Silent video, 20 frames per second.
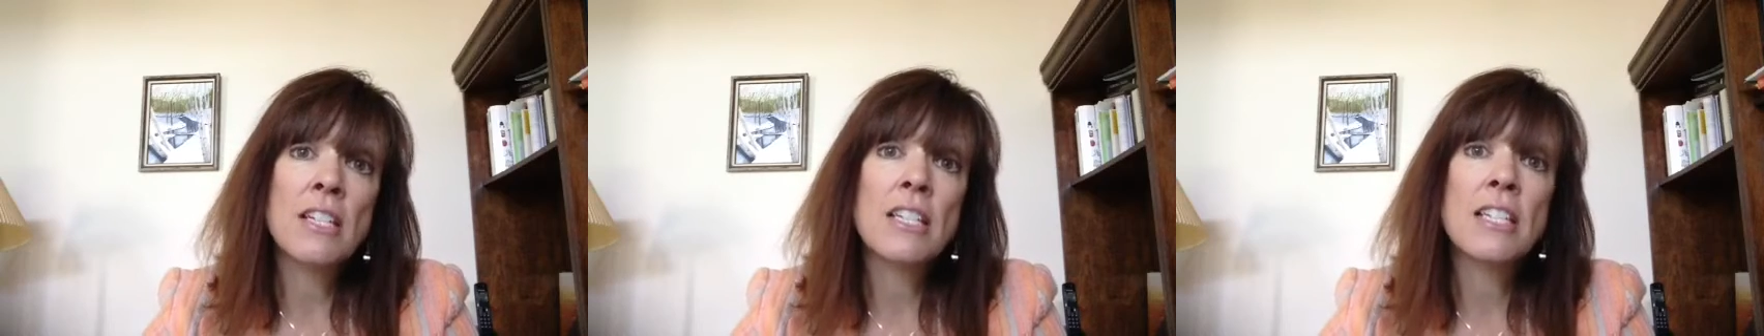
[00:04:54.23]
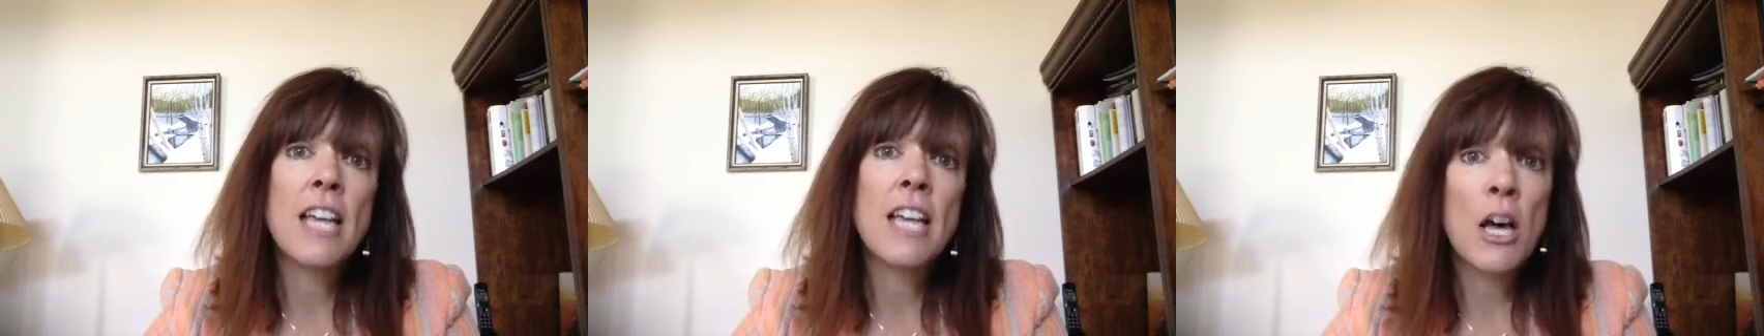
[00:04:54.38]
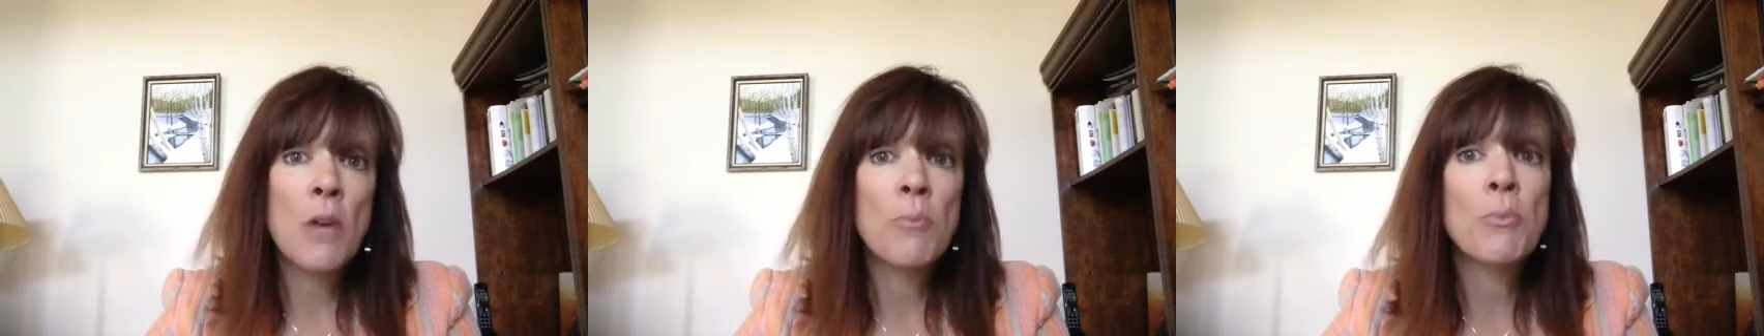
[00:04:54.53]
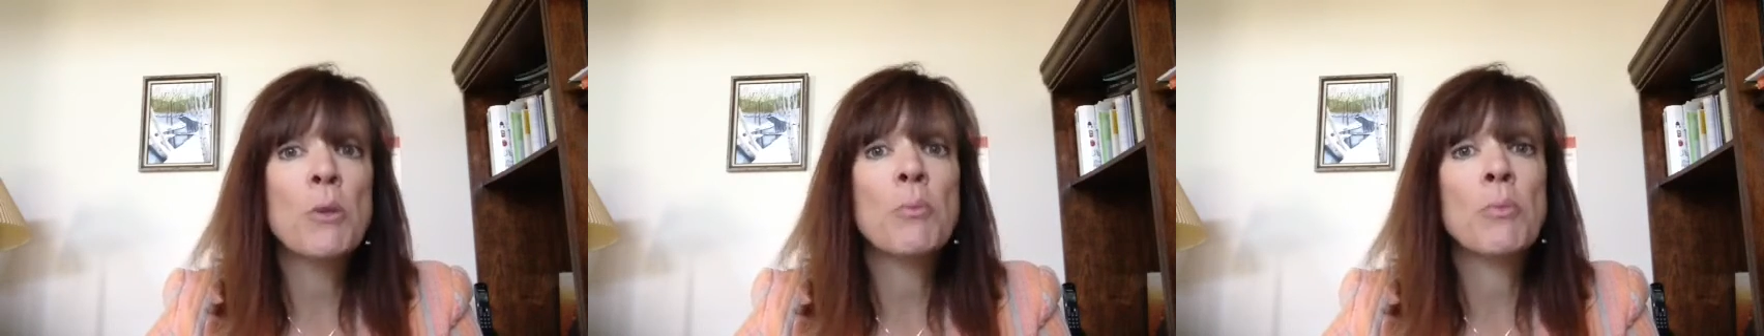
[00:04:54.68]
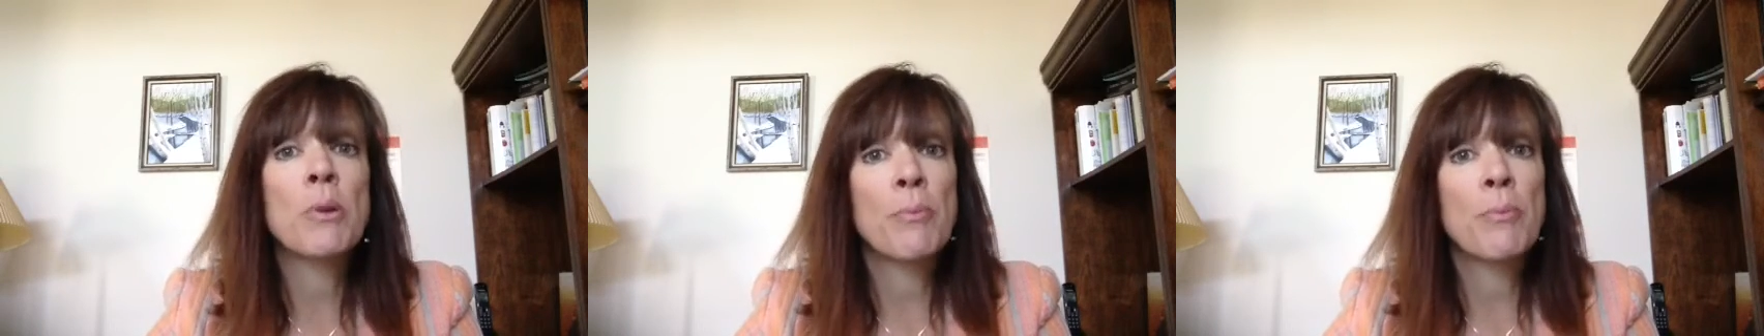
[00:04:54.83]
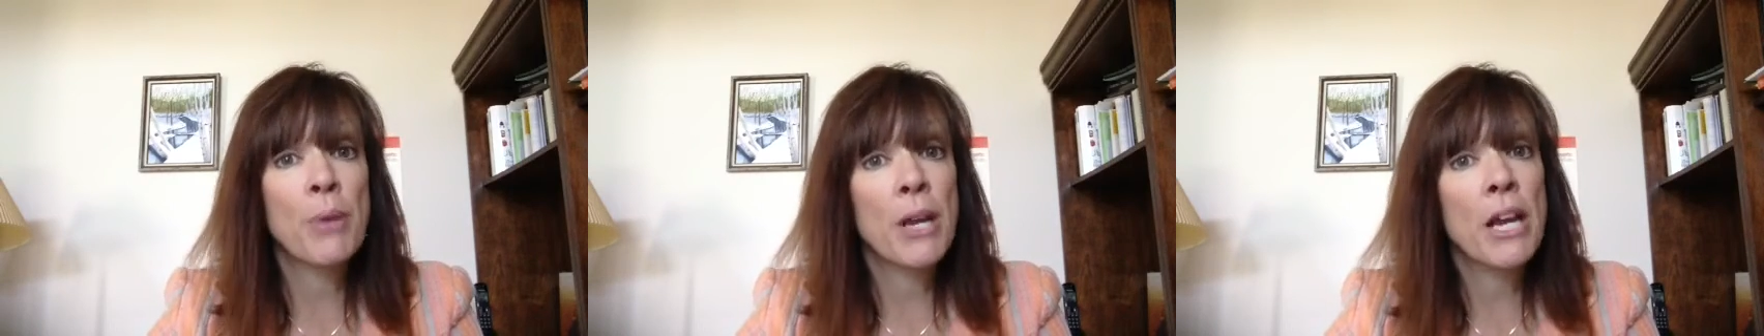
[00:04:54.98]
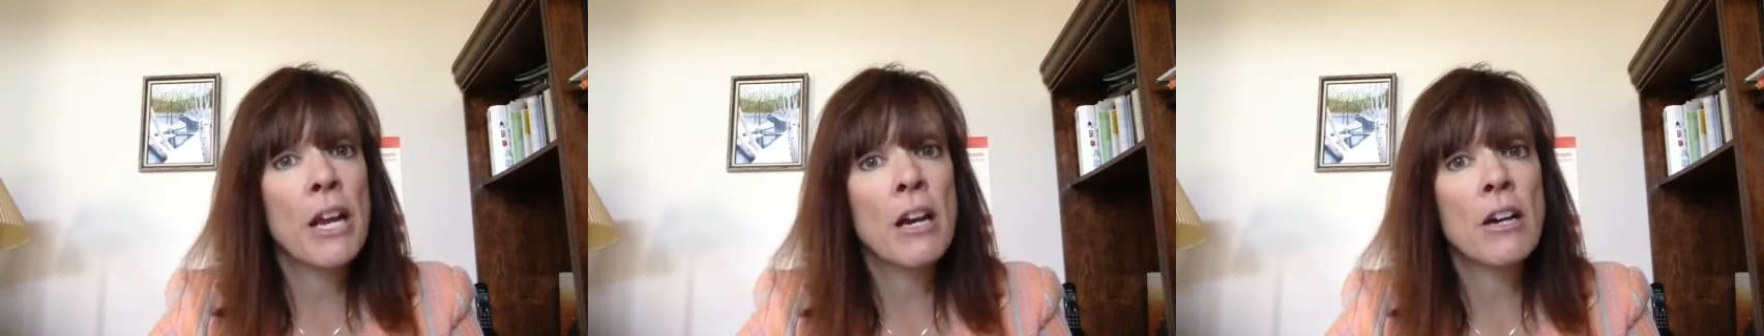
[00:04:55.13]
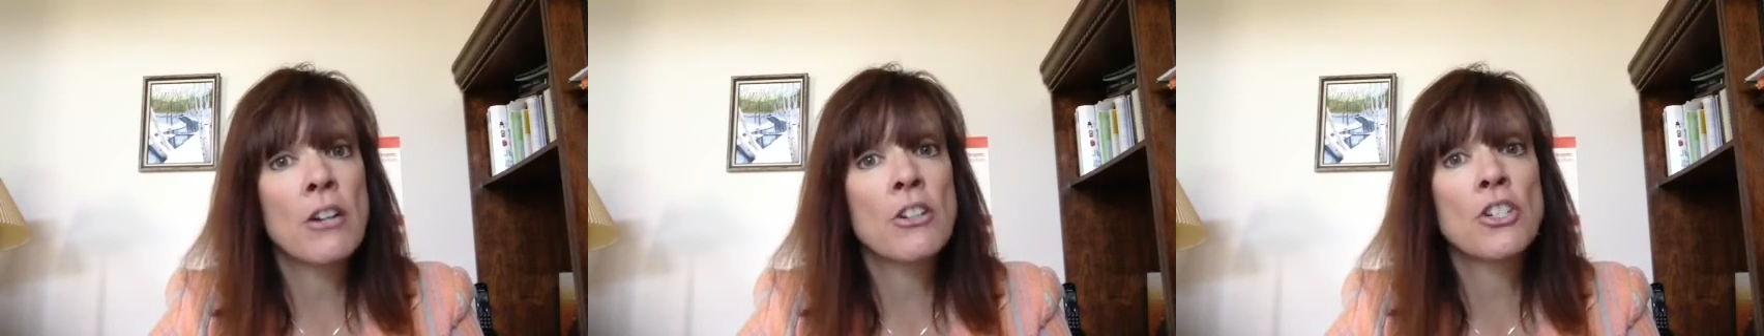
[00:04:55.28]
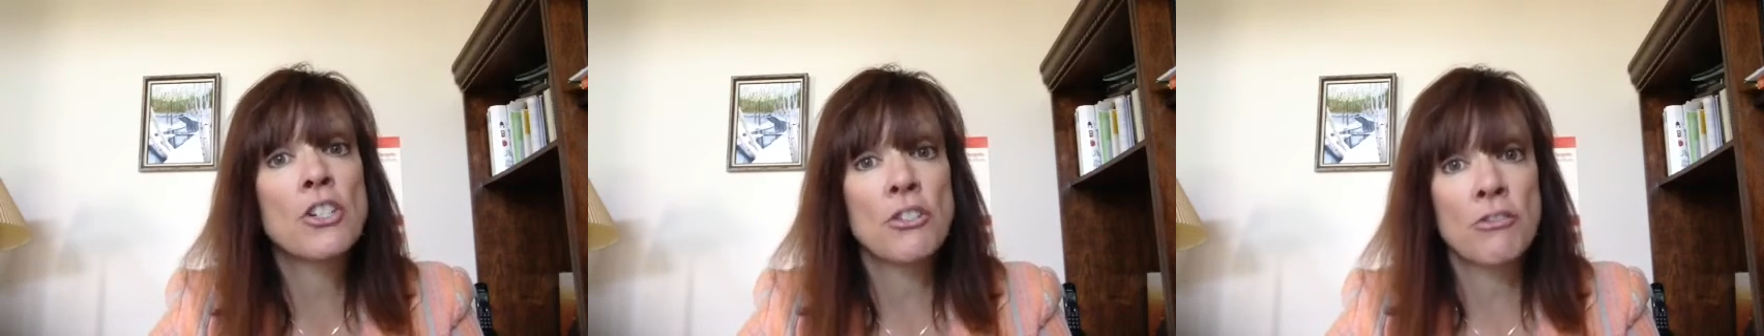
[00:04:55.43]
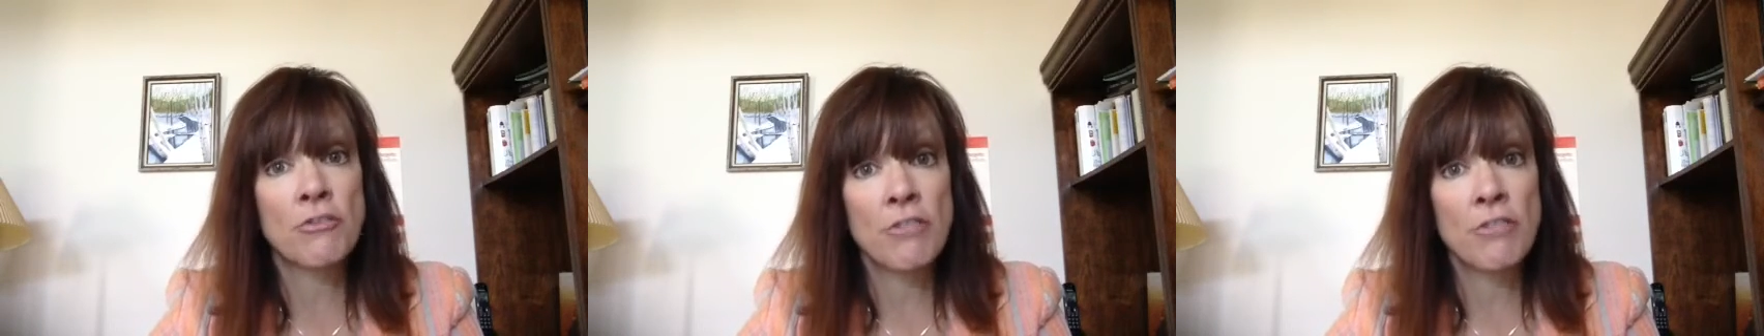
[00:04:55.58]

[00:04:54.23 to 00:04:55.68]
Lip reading: to help you prepare to